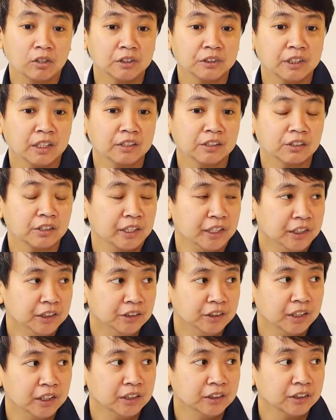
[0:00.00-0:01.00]
call center
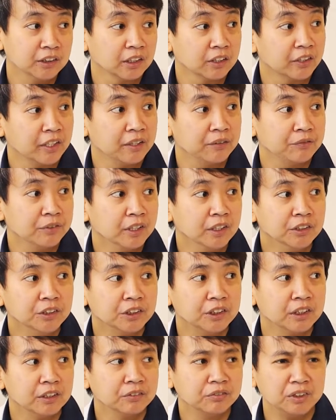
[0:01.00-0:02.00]
agents, the graveyard
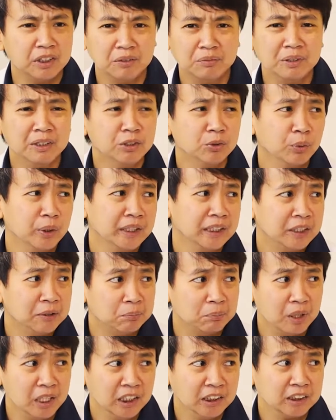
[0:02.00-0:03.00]
shift, even 20
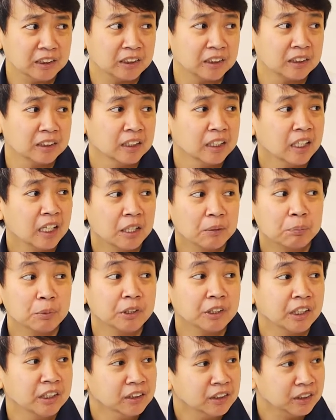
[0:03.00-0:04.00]
plus,
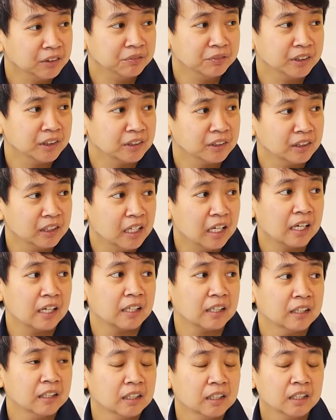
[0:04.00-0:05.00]
hypertensive na
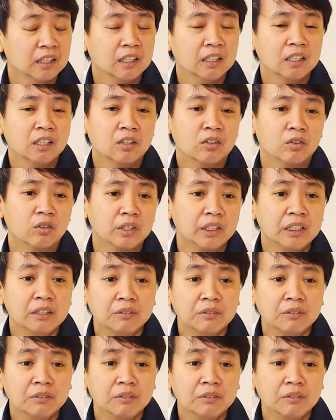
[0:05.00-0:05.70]
sila. Or